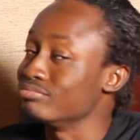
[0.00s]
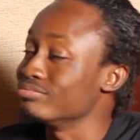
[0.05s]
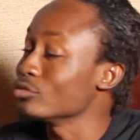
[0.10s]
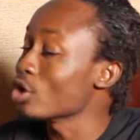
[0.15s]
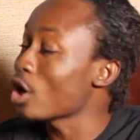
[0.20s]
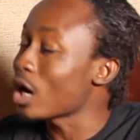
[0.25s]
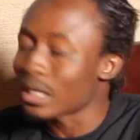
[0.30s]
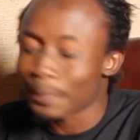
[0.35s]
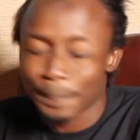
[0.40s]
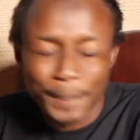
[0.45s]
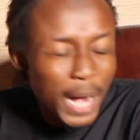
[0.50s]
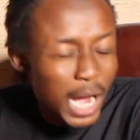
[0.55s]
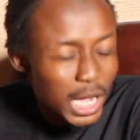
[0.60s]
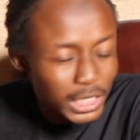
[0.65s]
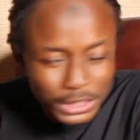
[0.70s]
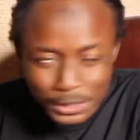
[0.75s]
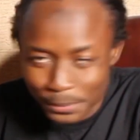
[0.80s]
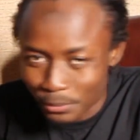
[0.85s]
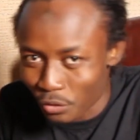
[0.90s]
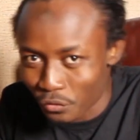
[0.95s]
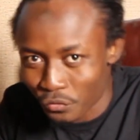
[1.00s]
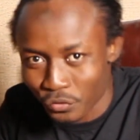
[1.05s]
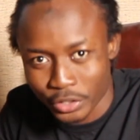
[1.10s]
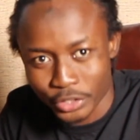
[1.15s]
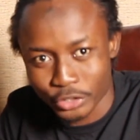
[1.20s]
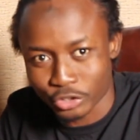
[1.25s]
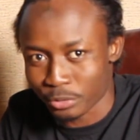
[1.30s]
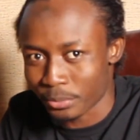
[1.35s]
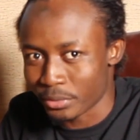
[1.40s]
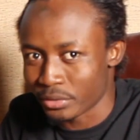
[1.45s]
not possible
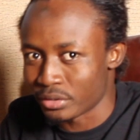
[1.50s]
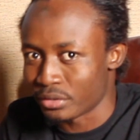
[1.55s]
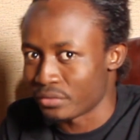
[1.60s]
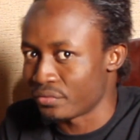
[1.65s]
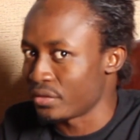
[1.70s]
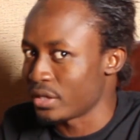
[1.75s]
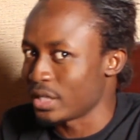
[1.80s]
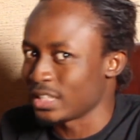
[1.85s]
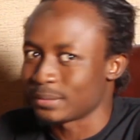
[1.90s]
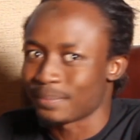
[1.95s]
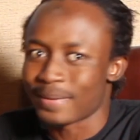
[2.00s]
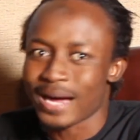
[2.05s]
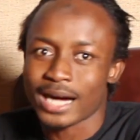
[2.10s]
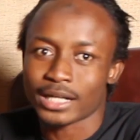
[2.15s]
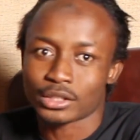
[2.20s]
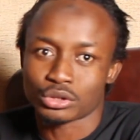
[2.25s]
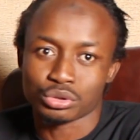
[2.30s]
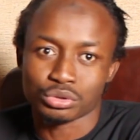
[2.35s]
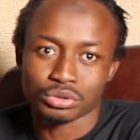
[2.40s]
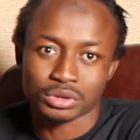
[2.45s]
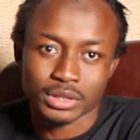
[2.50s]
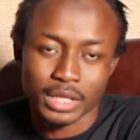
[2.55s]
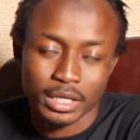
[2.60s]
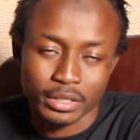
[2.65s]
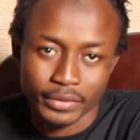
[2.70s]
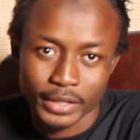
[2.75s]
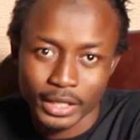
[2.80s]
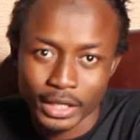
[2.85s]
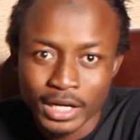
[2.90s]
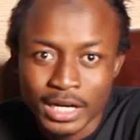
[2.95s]
for it to be reversed back to the
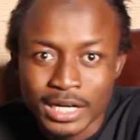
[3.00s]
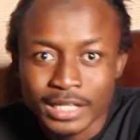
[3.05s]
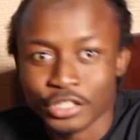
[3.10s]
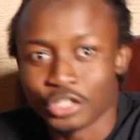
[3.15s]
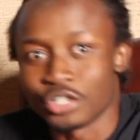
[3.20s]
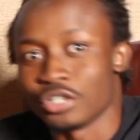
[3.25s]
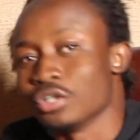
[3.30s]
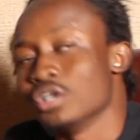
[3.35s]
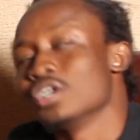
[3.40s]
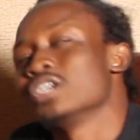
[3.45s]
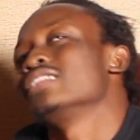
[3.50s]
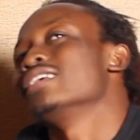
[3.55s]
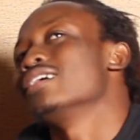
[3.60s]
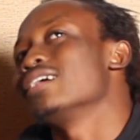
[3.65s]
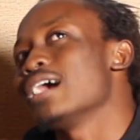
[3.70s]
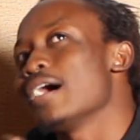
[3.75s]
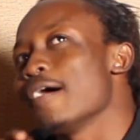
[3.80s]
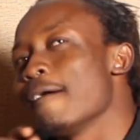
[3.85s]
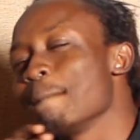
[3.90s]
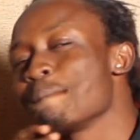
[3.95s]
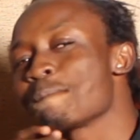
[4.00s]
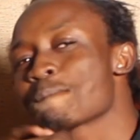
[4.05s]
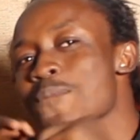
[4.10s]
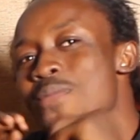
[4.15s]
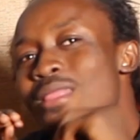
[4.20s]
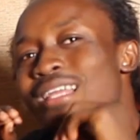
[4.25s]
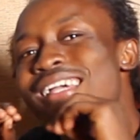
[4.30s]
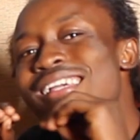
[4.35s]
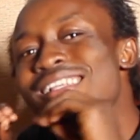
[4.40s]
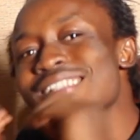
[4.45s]
sender. There are
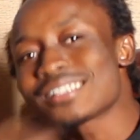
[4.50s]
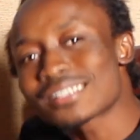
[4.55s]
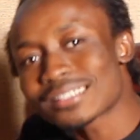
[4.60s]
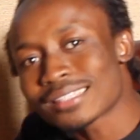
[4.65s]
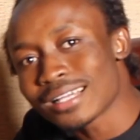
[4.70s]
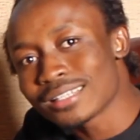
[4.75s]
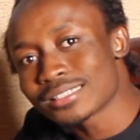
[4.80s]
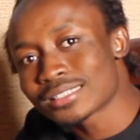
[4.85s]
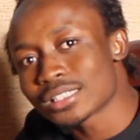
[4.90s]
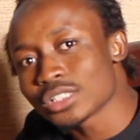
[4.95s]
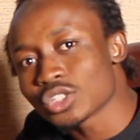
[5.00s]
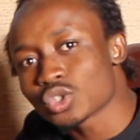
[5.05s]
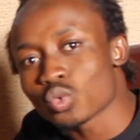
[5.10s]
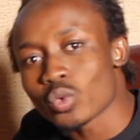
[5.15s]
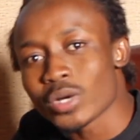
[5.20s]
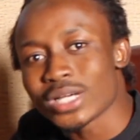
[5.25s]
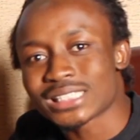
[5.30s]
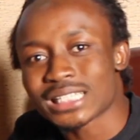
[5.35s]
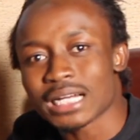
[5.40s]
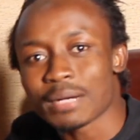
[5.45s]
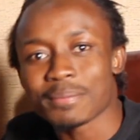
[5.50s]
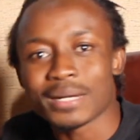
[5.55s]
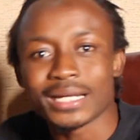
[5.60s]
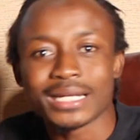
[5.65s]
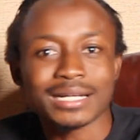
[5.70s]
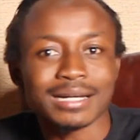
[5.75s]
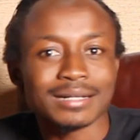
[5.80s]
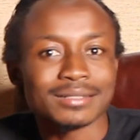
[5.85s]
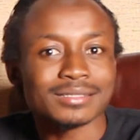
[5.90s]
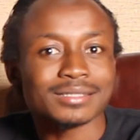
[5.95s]
instances where
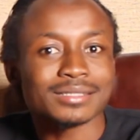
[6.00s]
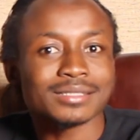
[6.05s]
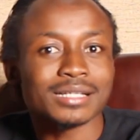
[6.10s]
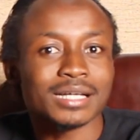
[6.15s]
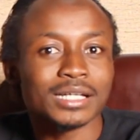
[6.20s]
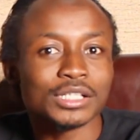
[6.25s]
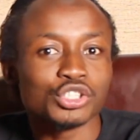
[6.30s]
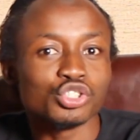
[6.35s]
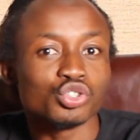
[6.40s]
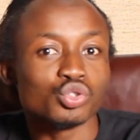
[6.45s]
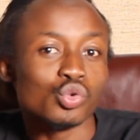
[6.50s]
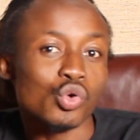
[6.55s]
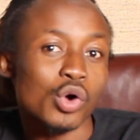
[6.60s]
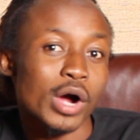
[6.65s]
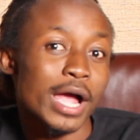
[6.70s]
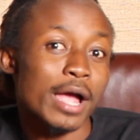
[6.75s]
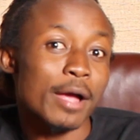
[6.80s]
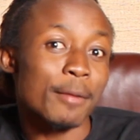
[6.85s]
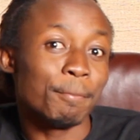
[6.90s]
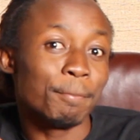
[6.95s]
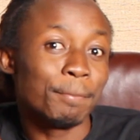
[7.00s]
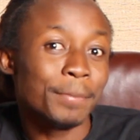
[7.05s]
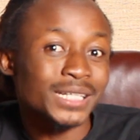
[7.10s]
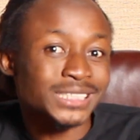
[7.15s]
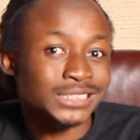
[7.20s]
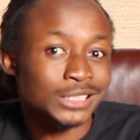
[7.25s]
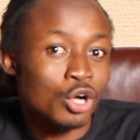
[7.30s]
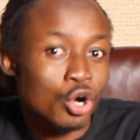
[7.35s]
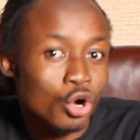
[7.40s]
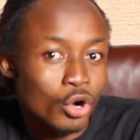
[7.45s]
somebody can send you a
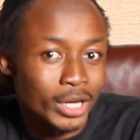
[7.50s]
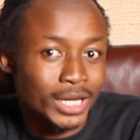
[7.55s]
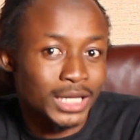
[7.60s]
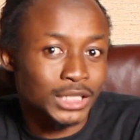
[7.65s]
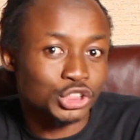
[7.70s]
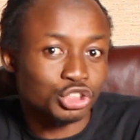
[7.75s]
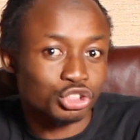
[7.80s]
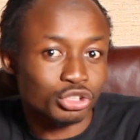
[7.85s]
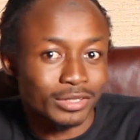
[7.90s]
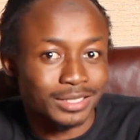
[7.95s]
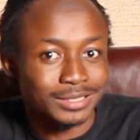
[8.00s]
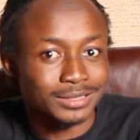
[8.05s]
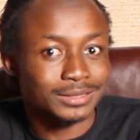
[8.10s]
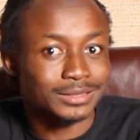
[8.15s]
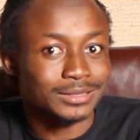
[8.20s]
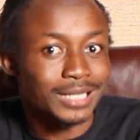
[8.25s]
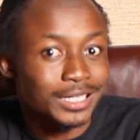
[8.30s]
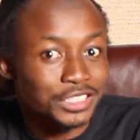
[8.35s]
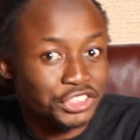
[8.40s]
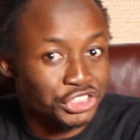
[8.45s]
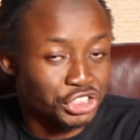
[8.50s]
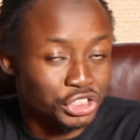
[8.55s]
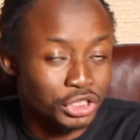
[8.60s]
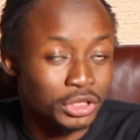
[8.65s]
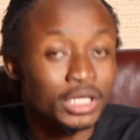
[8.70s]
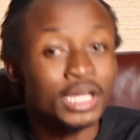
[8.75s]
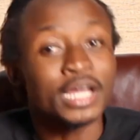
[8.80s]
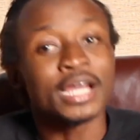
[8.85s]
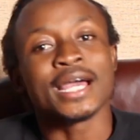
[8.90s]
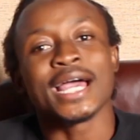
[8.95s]
Bitcoin
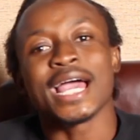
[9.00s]
transaction,